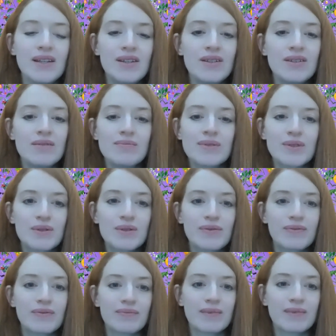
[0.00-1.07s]
you sort
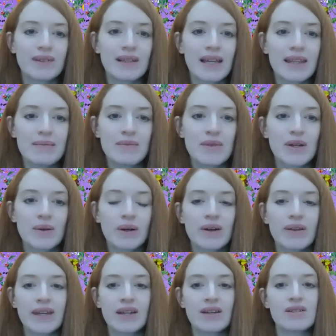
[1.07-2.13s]
of let them know how
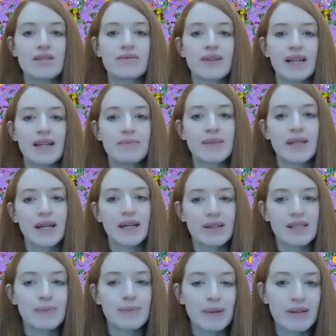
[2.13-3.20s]
they could develop their
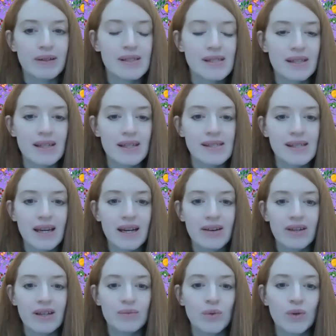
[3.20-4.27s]
experience in this
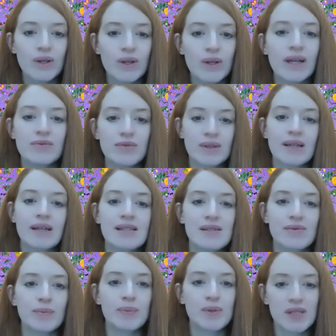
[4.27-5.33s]
area and what kinds of
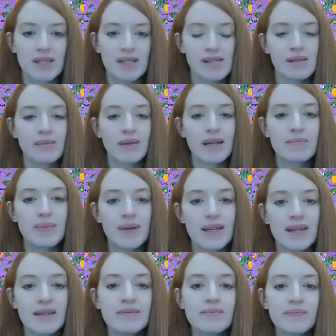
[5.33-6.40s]
opportunities there might
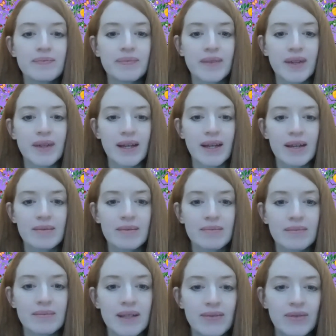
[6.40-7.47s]
be,
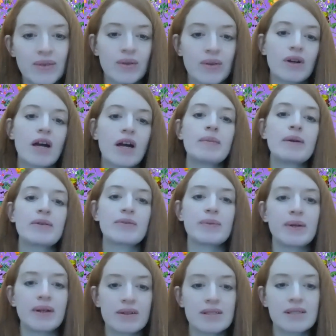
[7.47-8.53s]
even though they're not coming from
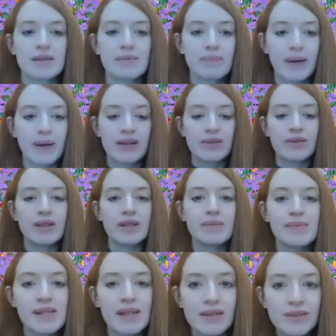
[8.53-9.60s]
an arts background
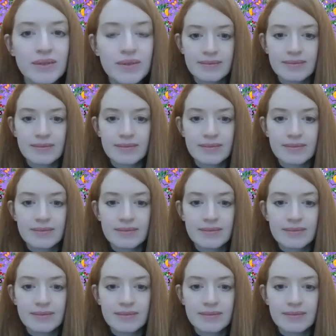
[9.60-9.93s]
themselves?